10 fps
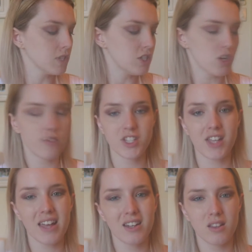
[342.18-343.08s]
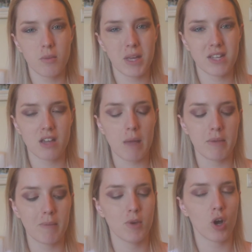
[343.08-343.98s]
So I've decided in the meantime
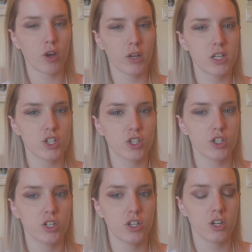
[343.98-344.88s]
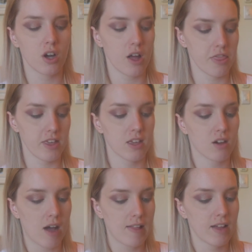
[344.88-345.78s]
that I'm not going to do a thick
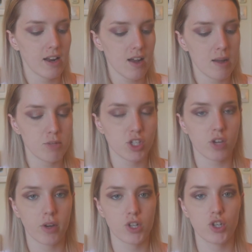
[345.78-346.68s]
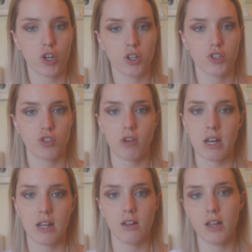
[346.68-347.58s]
eyeliner, I'm just going to go straight
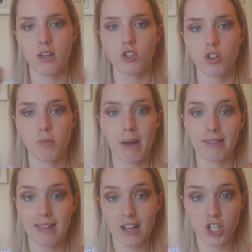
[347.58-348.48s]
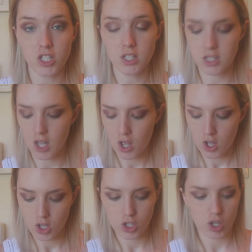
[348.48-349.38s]
in and do my lashes.
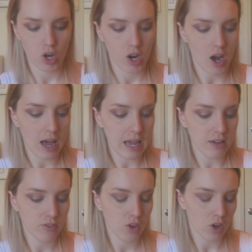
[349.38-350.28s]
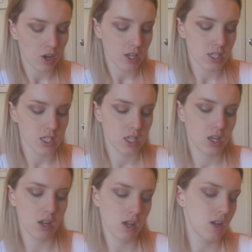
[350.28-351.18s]
So I have got
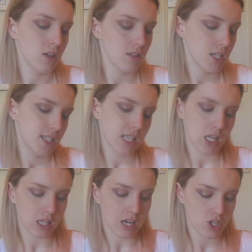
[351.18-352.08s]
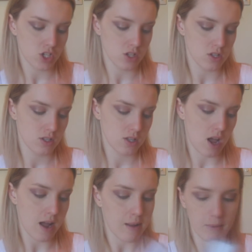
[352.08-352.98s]
this set of lashes.
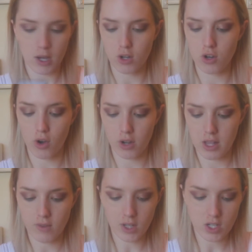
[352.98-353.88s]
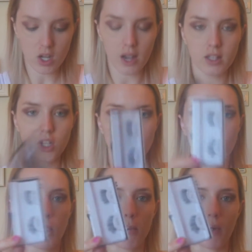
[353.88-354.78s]
I'm not even entirely sure
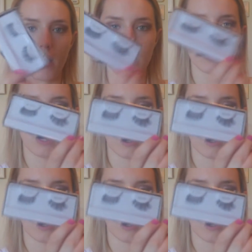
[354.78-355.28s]
what brand they